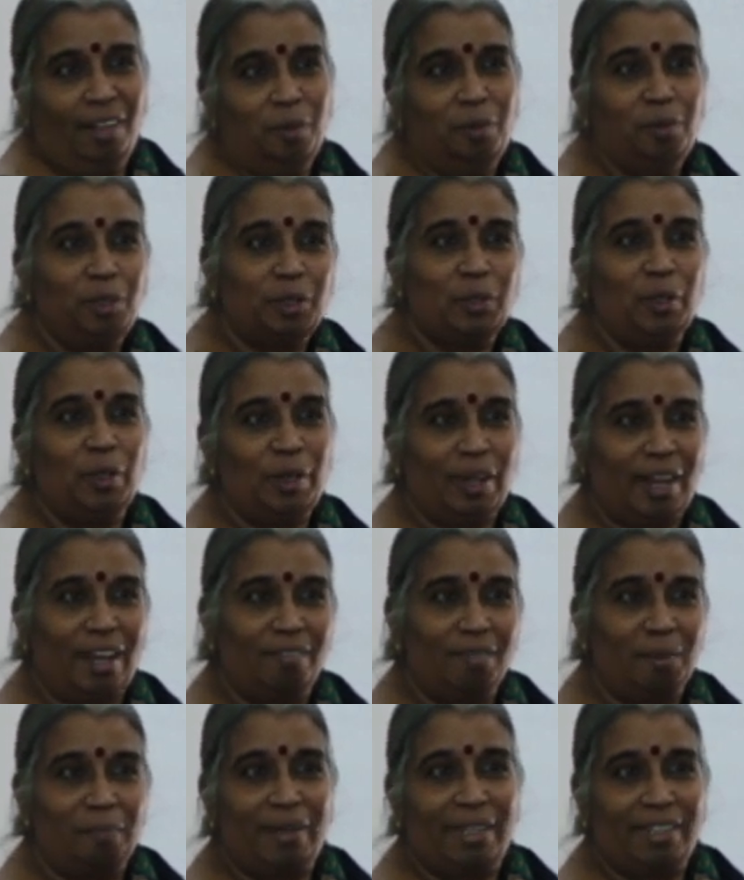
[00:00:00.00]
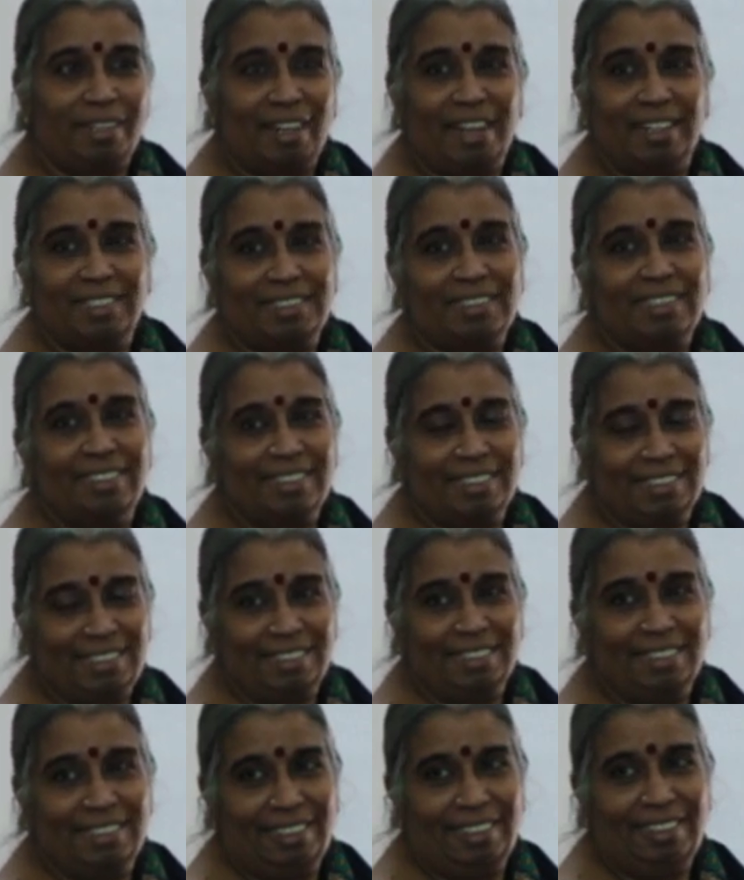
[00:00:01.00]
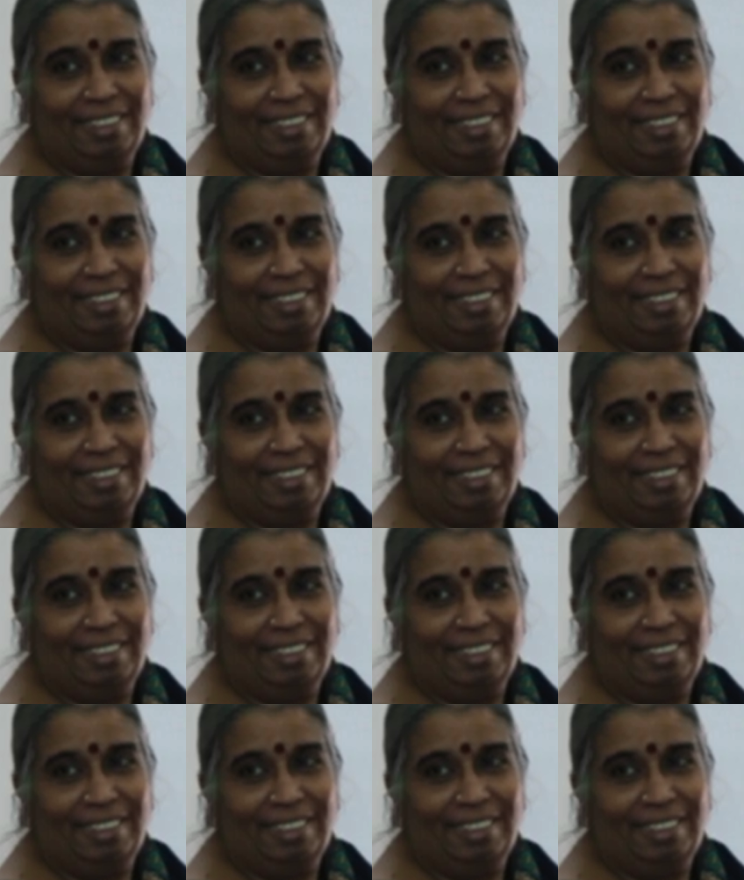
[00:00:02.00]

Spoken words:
Who's going to have a better access?